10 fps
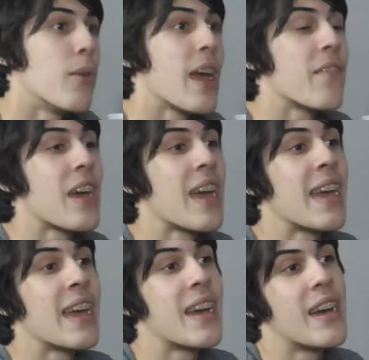We have
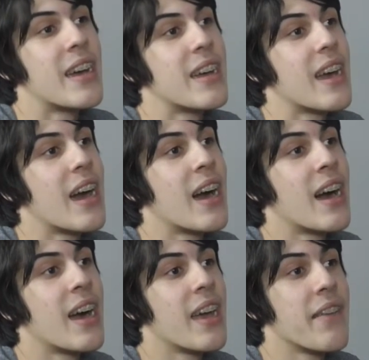a
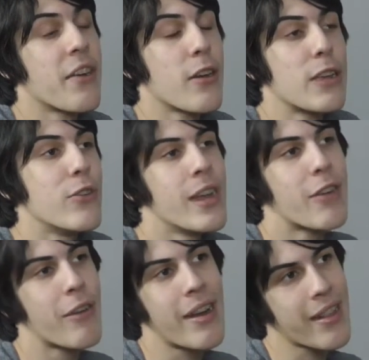very
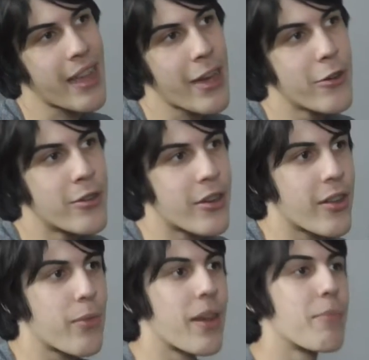unique rating scale
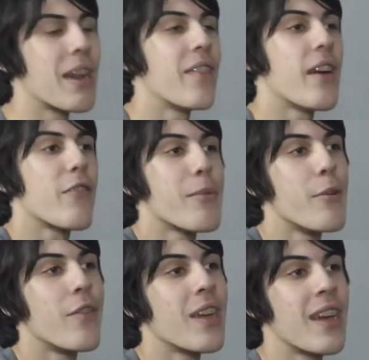because we believe every
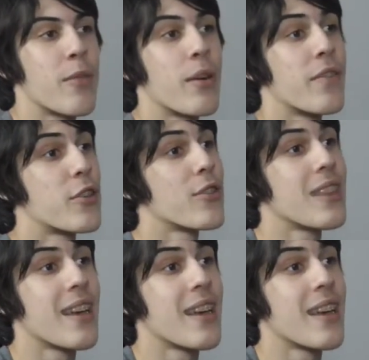movie is one of two